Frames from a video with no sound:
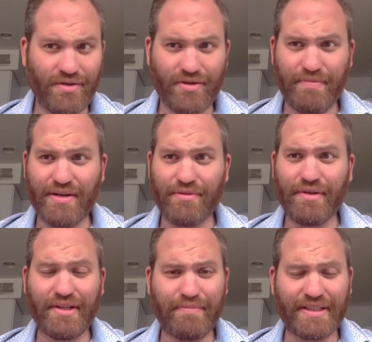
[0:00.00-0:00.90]
Could be a
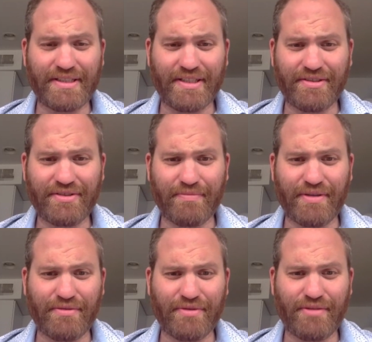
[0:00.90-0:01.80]
really big deal. Could
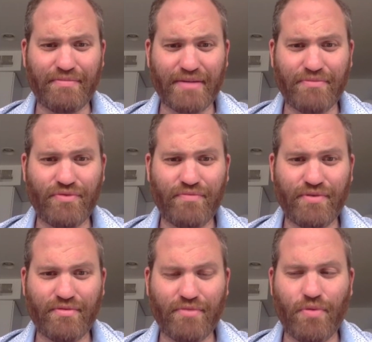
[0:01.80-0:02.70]
be a really big
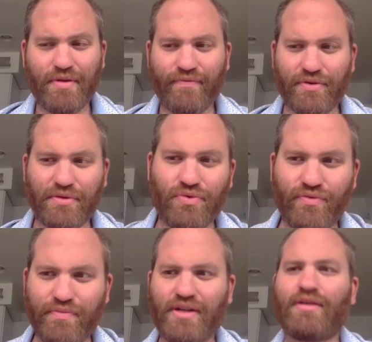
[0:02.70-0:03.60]
movement moment for the
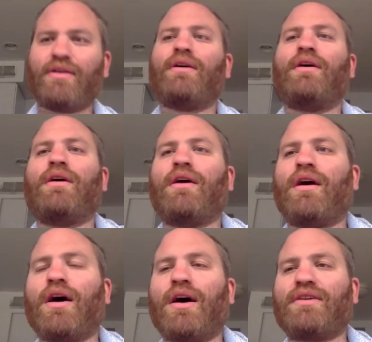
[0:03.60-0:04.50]
movement.
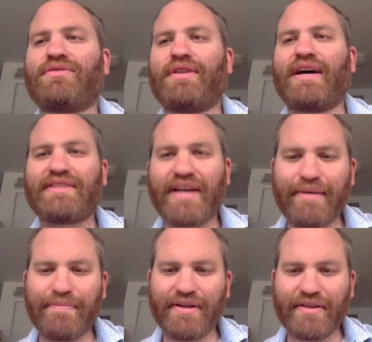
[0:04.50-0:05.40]
Uh, so that's
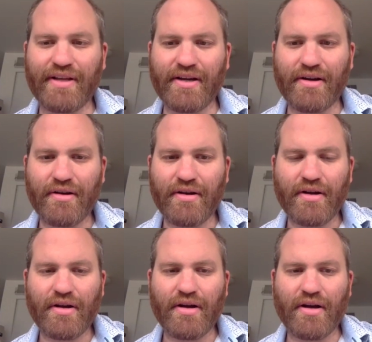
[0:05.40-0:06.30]
happening there,
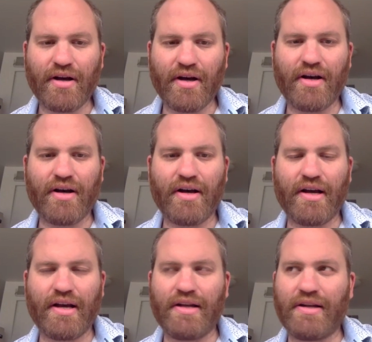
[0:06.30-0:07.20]
uh,
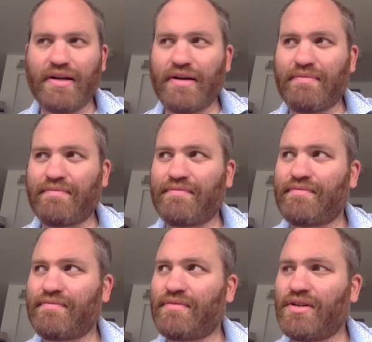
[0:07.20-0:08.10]
and um,
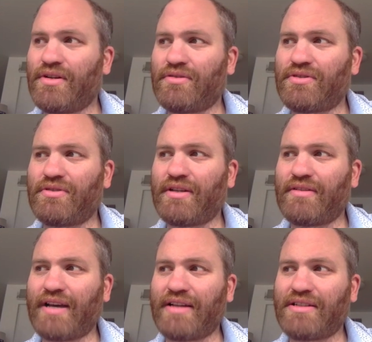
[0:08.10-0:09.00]
you know, so
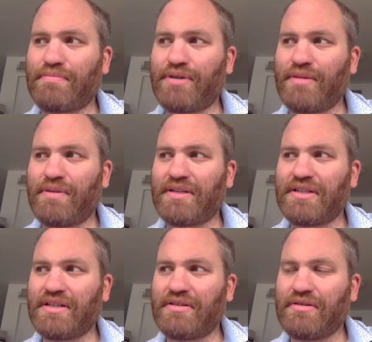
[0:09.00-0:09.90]
that that's a pretty big
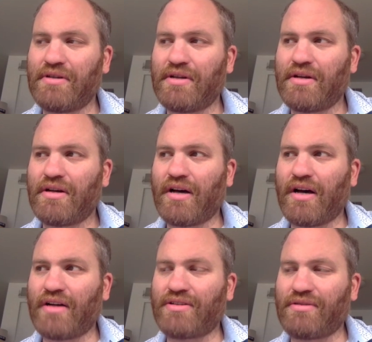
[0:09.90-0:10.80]
deal.
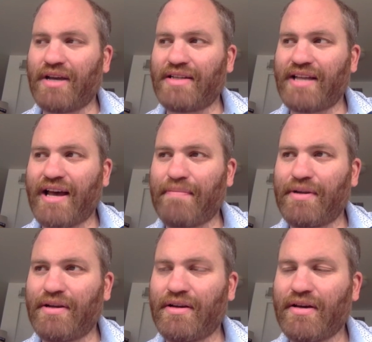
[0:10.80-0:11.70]
Uh, so that's
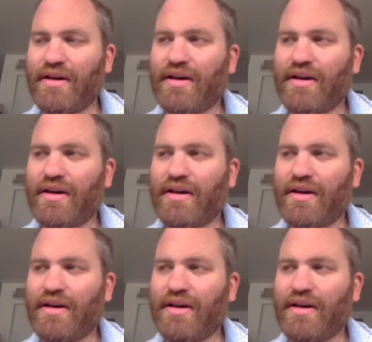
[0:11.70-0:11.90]
happening.